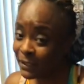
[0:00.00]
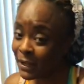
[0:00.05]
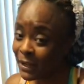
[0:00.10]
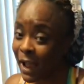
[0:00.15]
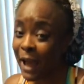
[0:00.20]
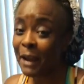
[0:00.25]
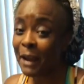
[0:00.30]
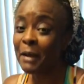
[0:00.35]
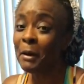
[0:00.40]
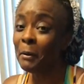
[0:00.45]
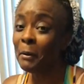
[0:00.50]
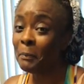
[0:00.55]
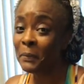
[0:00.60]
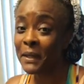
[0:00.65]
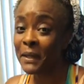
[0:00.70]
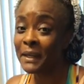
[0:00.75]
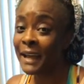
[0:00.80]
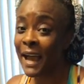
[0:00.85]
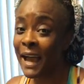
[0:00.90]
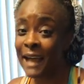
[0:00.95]
y'all don't
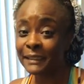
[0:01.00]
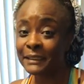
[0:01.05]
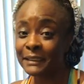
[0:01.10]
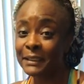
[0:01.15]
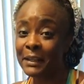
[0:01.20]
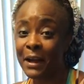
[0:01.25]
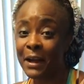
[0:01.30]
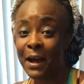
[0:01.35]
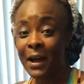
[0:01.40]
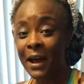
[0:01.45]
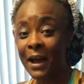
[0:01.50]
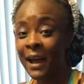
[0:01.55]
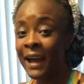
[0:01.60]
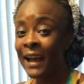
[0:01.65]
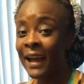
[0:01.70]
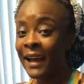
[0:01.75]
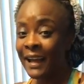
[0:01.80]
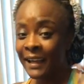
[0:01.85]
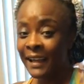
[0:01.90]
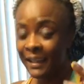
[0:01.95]
be nice at all.
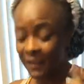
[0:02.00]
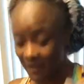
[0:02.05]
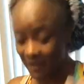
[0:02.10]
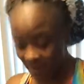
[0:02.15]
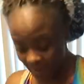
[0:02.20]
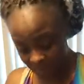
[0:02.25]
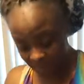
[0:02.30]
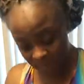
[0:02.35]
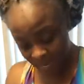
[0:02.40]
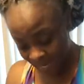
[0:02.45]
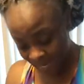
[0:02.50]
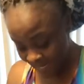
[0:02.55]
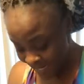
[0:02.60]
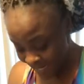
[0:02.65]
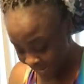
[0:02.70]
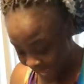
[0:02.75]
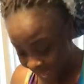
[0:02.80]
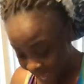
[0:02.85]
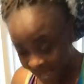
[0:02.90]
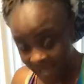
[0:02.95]
Oh my
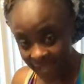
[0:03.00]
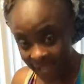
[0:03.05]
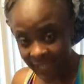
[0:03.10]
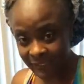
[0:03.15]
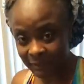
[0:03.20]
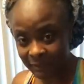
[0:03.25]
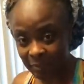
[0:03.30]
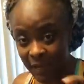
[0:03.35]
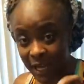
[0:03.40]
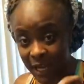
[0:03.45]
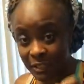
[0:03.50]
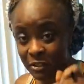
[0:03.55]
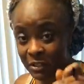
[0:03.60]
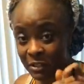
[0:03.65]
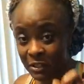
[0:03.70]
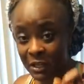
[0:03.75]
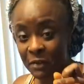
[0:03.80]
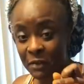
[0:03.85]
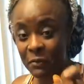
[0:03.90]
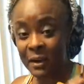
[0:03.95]
God.
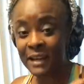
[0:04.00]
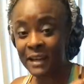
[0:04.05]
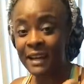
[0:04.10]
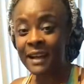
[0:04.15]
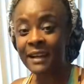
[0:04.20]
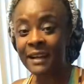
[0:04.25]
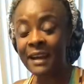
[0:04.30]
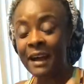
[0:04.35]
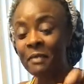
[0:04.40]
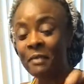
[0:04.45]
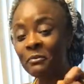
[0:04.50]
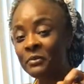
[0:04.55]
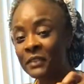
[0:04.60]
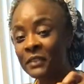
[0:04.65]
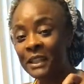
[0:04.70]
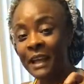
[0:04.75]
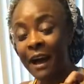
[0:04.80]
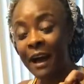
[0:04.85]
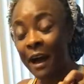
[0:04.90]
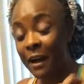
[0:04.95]
Especially when they come for
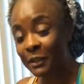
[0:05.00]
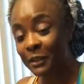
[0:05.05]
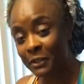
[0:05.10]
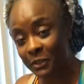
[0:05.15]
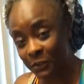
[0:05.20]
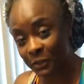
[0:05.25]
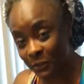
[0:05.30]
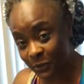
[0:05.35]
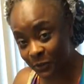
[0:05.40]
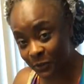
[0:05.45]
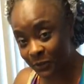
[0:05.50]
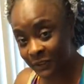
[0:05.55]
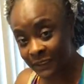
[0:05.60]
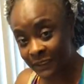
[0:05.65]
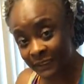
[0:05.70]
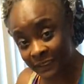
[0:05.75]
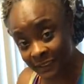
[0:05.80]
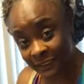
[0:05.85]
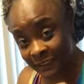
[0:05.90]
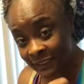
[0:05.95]
y'all too. You
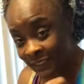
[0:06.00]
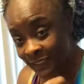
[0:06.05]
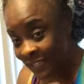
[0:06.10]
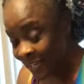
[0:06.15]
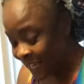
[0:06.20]
just,